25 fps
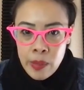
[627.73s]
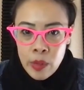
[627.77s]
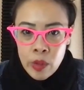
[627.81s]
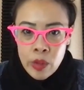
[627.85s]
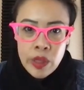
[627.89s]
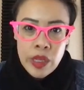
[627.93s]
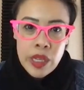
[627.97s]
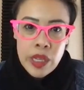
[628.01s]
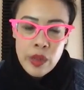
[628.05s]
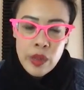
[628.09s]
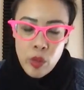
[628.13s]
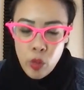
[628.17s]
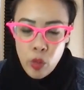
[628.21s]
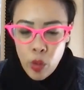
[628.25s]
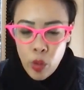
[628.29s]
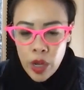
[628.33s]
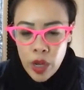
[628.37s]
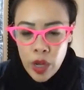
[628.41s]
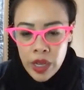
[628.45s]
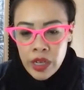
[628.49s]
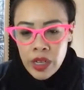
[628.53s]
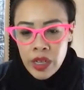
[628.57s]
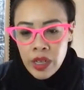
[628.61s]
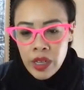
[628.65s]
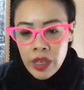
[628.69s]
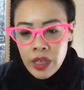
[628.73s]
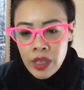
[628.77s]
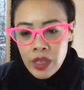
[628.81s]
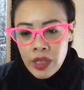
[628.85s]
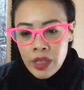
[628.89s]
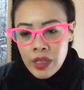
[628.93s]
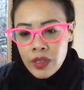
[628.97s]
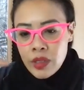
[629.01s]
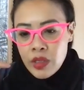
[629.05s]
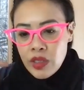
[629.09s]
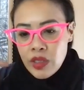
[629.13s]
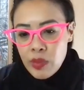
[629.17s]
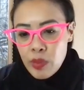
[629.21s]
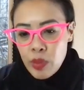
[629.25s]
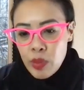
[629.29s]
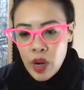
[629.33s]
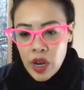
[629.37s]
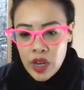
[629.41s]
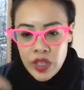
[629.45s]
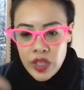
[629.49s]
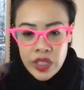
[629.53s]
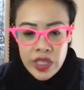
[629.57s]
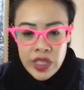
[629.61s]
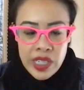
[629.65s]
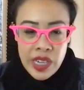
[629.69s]
or like what sort of
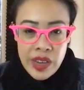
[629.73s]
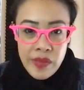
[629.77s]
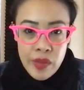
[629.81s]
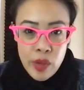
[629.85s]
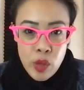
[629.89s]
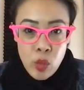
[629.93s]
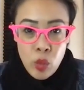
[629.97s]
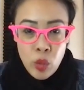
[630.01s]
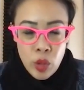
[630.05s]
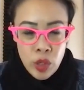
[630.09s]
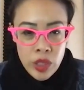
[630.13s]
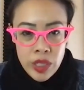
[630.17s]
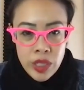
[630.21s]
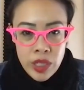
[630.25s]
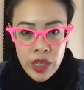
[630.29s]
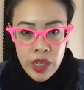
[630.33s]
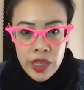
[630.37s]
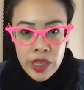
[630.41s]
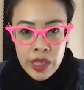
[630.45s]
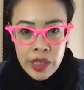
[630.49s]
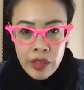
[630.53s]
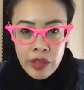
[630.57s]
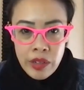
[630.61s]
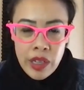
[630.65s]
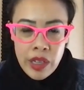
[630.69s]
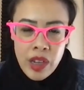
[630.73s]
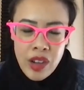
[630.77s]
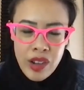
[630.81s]
projects have you worked on that you're like,